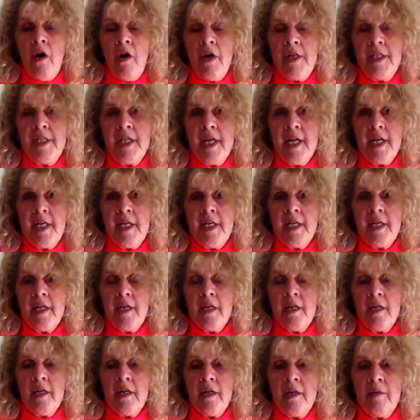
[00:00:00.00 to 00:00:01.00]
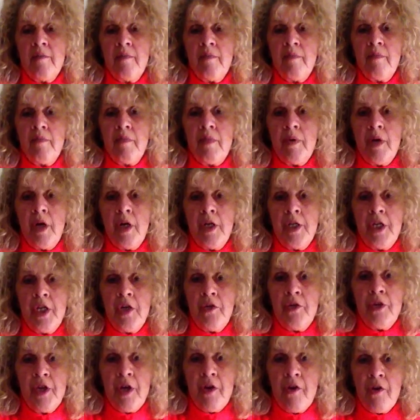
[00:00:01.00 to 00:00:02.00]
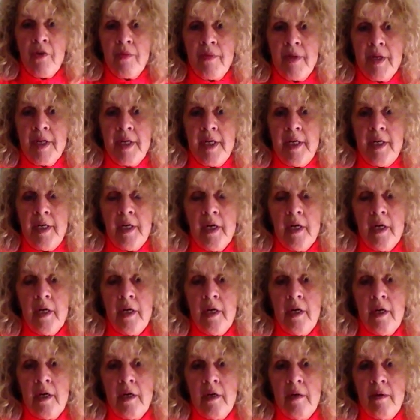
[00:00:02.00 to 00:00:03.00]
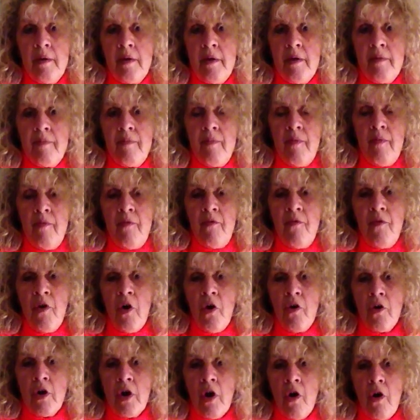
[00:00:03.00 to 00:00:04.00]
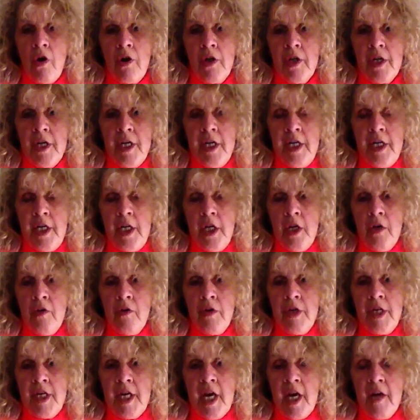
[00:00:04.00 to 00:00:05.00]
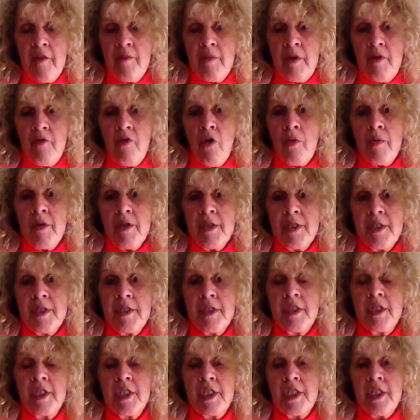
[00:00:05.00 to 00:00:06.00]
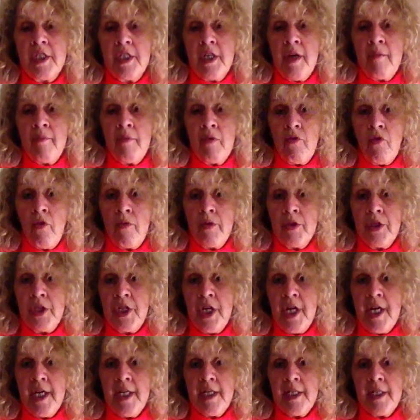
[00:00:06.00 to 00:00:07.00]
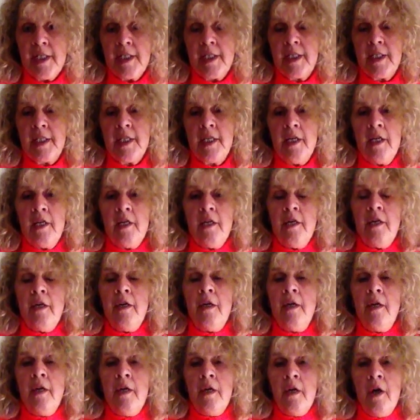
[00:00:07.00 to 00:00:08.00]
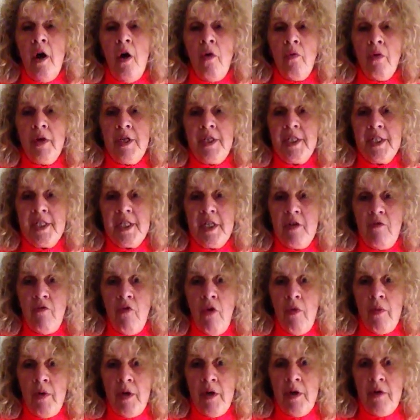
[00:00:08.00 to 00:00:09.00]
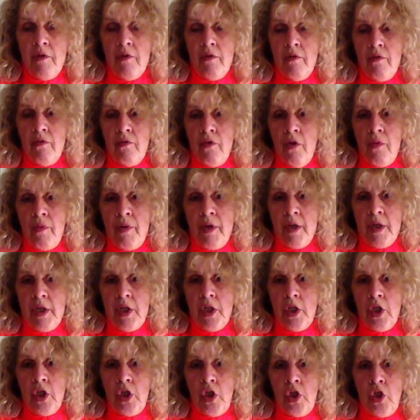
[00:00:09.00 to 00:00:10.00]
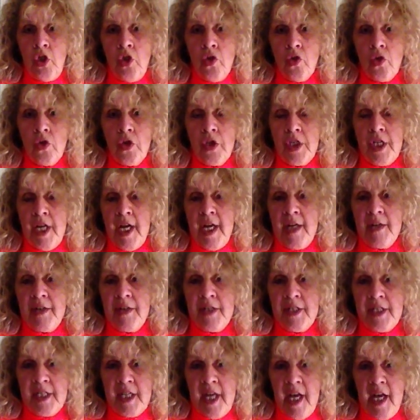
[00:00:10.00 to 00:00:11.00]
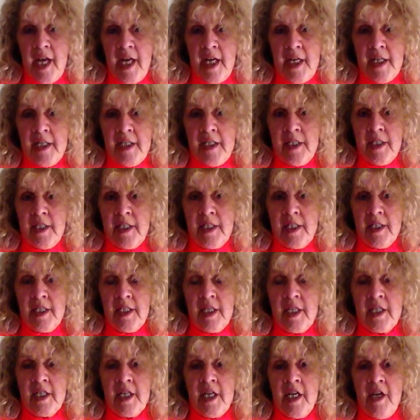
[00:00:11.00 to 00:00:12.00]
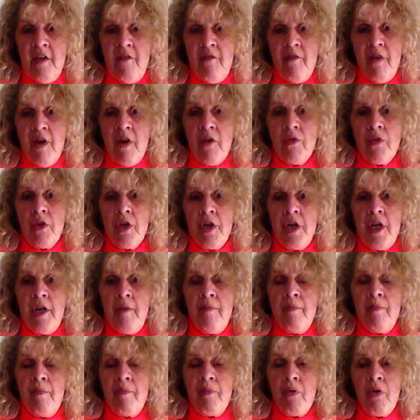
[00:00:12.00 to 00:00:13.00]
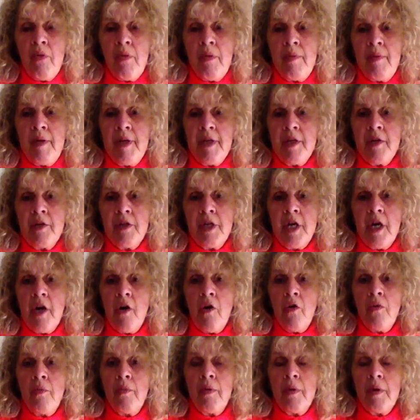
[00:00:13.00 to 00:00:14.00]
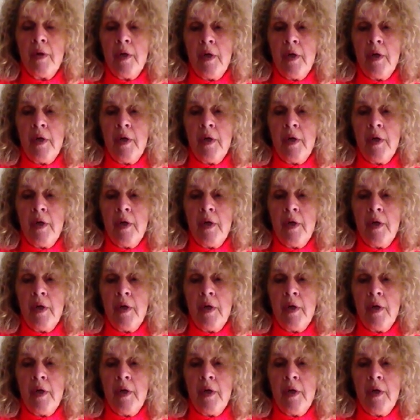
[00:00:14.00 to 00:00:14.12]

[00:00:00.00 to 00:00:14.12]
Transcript: take a new therapy via a guy that he knew, and he gave me Robert's number, Robert Shanks. I went to see Robert. Robert looked at the scans and said that he felt that he probably could help.